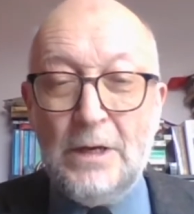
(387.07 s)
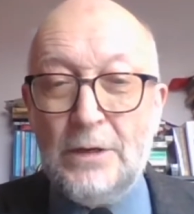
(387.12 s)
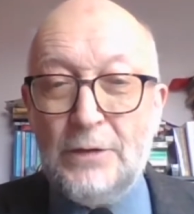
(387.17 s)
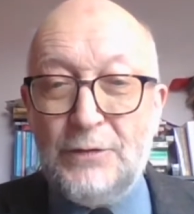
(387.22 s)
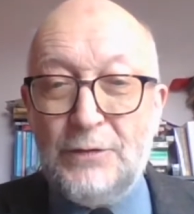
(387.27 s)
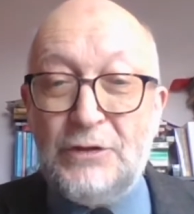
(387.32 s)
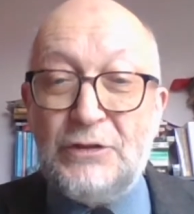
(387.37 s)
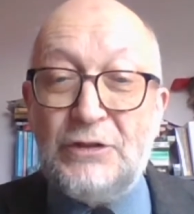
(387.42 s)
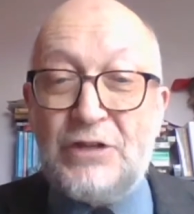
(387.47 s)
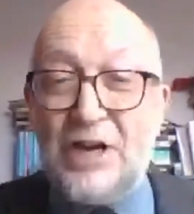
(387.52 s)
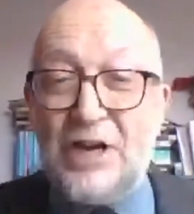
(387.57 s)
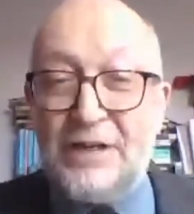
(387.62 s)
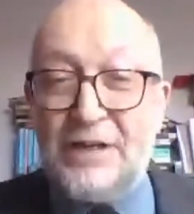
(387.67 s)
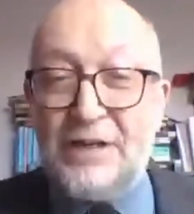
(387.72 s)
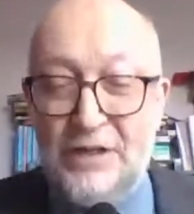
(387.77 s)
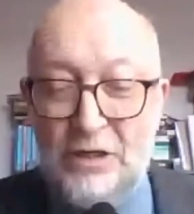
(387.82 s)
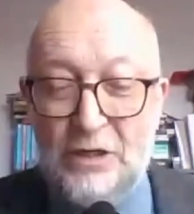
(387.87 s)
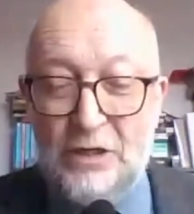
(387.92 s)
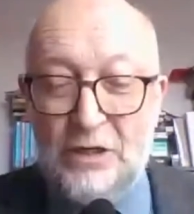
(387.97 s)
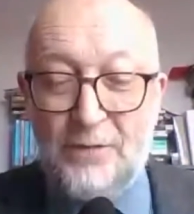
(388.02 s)
This
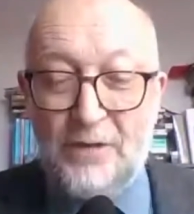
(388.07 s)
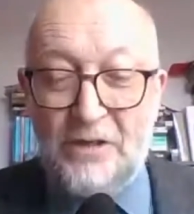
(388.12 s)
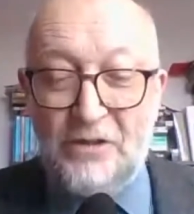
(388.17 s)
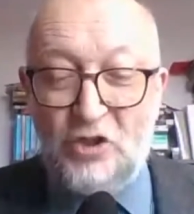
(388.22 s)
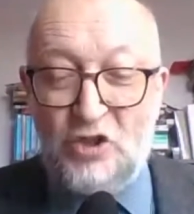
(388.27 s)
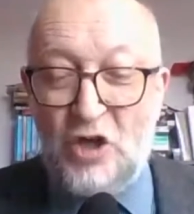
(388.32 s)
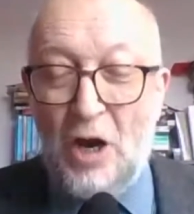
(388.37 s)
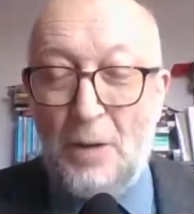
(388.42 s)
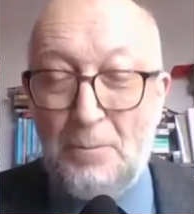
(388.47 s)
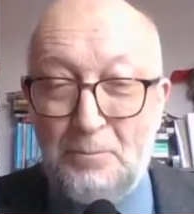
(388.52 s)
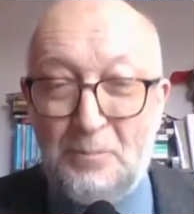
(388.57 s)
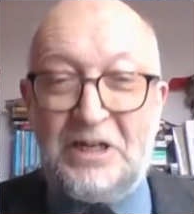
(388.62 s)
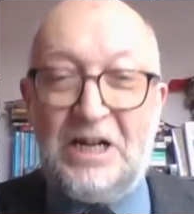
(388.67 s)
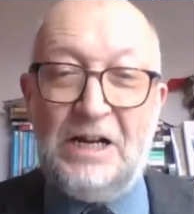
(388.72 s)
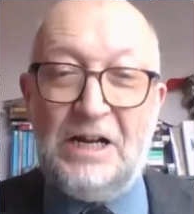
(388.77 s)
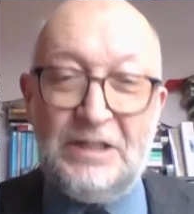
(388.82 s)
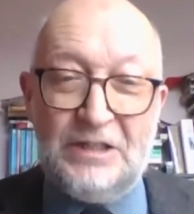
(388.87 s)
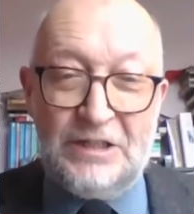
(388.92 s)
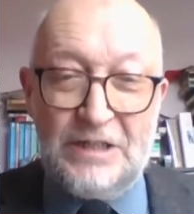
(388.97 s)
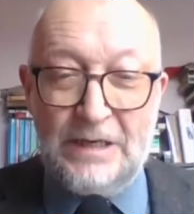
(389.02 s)
technique of jump
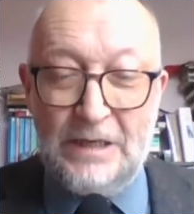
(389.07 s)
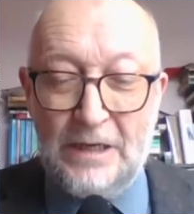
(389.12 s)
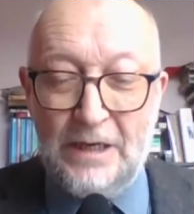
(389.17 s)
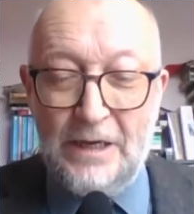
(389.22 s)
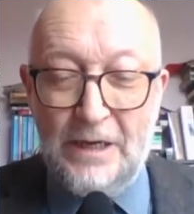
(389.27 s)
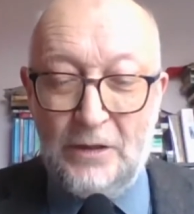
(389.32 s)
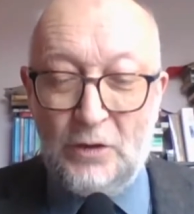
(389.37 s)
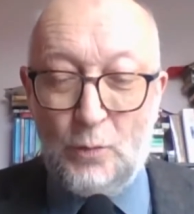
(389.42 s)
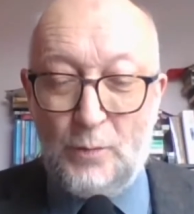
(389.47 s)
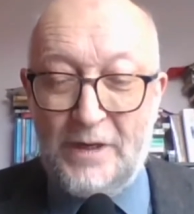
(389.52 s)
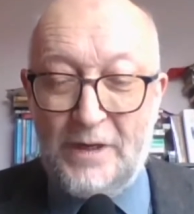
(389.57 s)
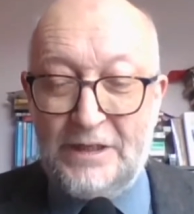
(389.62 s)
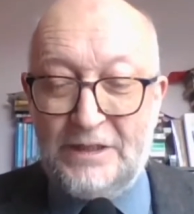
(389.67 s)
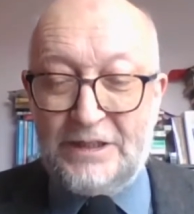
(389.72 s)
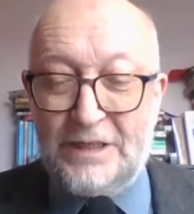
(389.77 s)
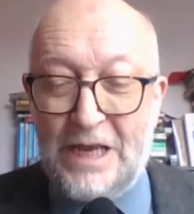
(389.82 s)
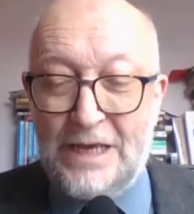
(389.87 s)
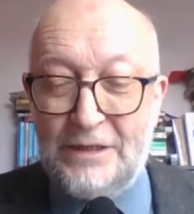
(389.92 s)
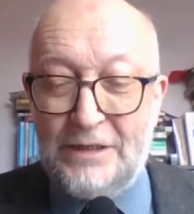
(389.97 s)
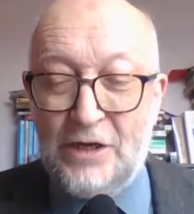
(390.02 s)
cutting in The
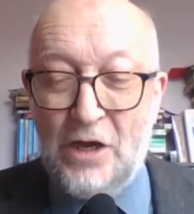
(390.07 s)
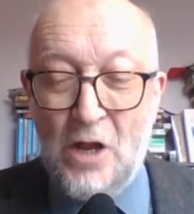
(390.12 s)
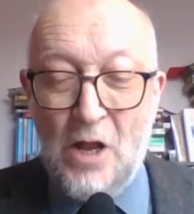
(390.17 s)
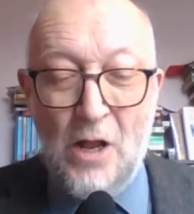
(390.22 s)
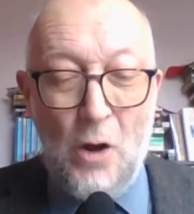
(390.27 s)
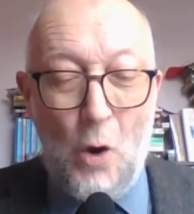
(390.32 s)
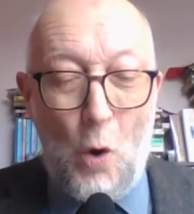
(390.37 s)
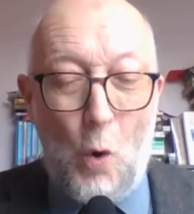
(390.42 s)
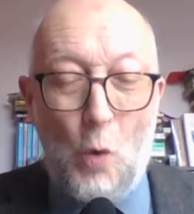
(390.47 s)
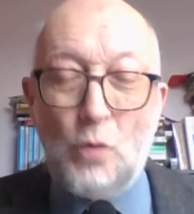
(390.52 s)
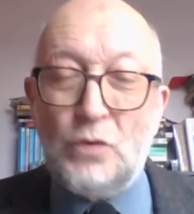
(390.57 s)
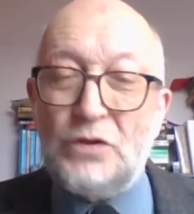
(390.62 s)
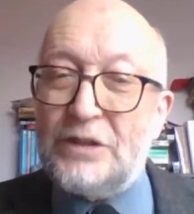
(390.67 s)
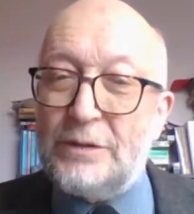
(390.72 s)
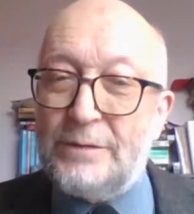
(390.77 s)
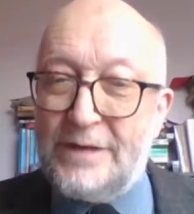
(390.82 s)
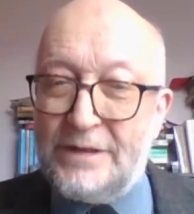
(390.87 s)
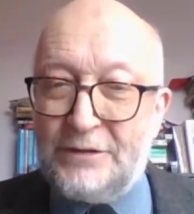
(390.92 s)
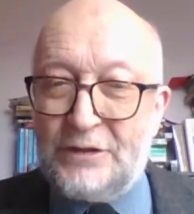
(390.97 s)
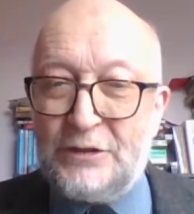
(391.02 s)
Wasteland
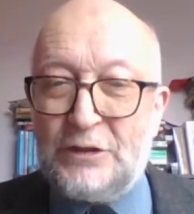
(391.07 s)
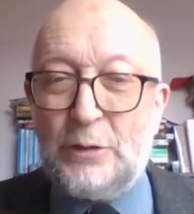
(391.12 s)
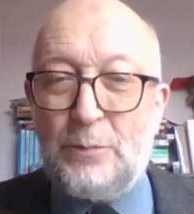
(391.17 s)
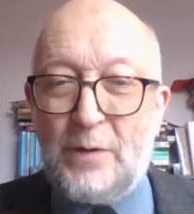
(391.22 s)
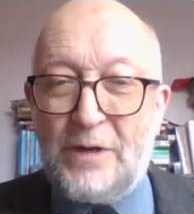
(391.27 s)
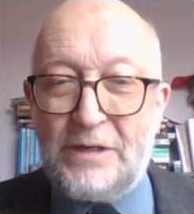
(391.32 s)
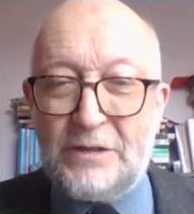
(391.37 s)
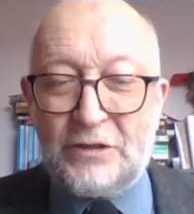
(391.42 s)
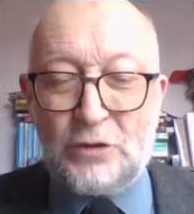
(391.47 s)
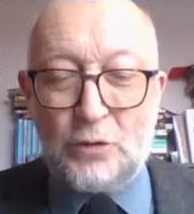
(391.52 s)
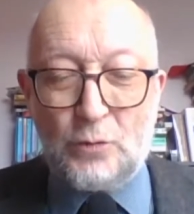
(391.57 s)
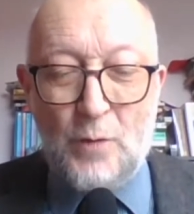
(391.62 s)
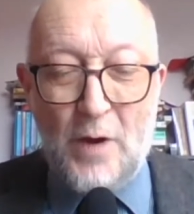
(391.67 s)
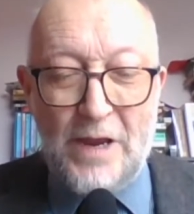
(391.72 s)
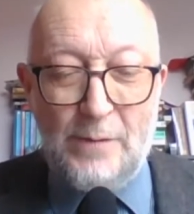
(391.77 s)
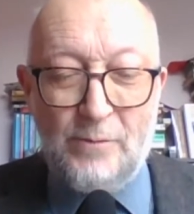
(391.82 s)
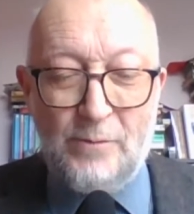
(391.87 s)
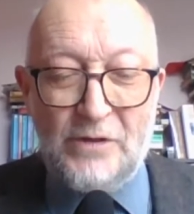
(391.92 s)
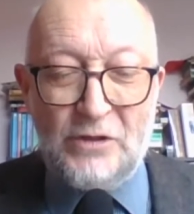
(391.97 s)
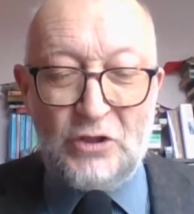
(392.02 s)
also anticipates the way
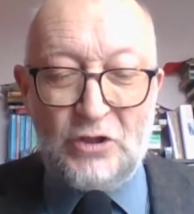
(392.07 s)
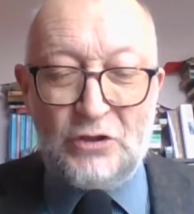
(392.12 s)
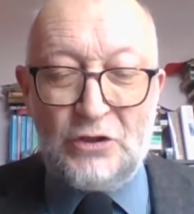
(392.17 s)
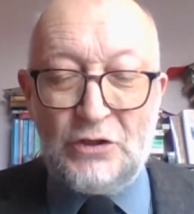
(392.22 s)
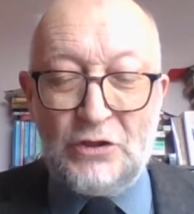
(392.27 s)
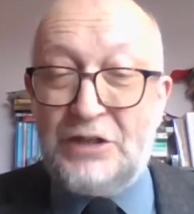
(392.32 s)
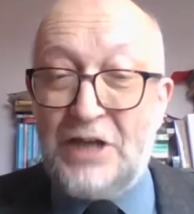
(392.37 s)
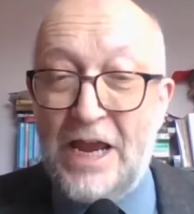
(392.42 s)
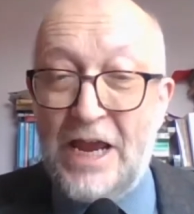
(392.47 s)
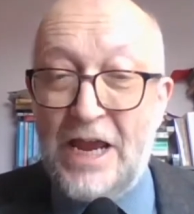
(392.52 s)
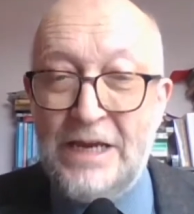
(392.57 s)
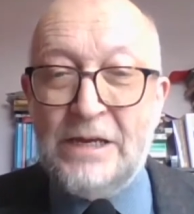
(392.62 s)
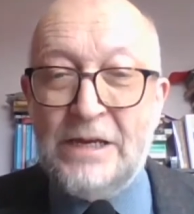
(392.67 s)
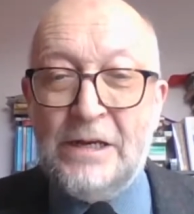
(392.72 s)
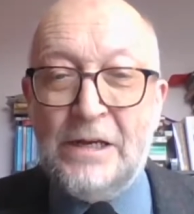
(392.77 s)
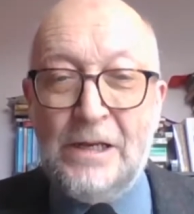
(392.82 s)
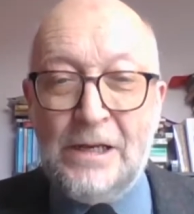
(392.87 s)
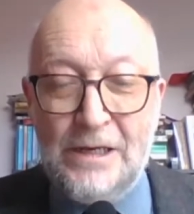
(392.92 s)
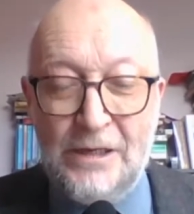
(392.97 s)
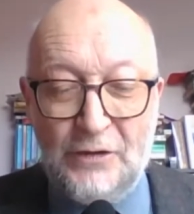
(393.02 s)
in which today,
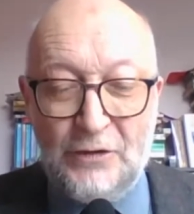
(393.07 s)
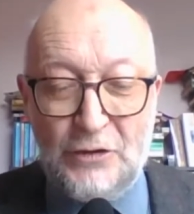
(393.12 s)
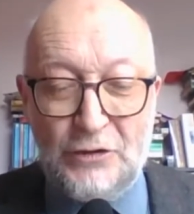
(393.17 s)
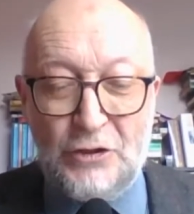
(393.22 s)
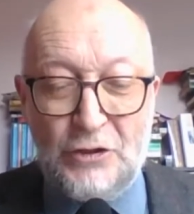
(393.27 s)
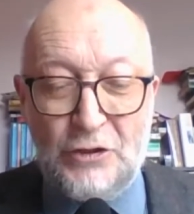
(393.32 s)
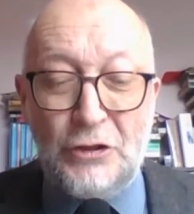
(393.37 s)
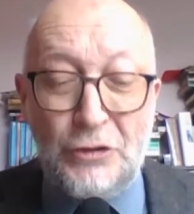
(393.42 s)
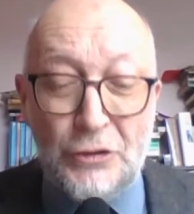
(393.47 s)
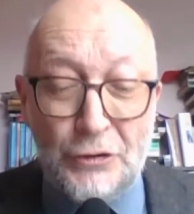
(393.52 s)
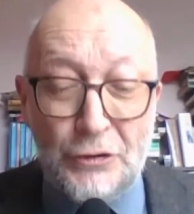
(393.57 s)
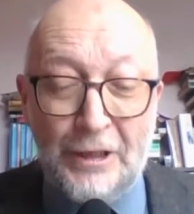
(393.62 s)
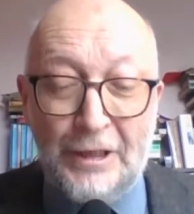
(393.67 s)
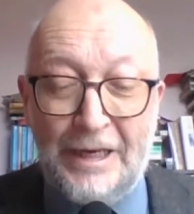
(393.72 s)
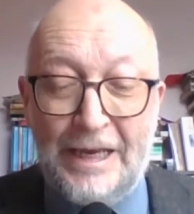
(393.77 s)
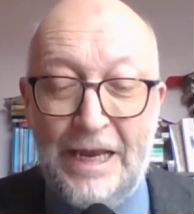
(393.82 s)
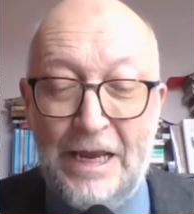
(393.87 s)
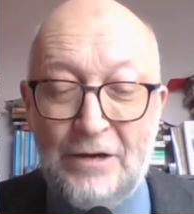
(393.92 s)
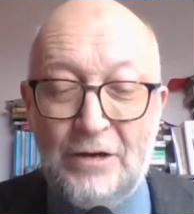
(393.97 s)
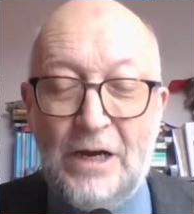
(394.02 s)
in the digital
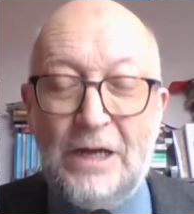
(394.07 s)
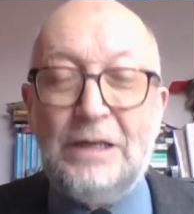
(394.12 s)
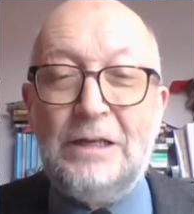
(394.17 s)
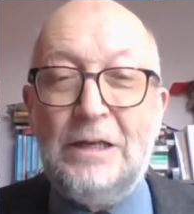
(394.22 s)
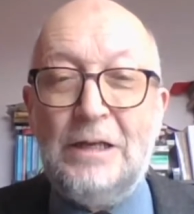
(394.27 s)
era,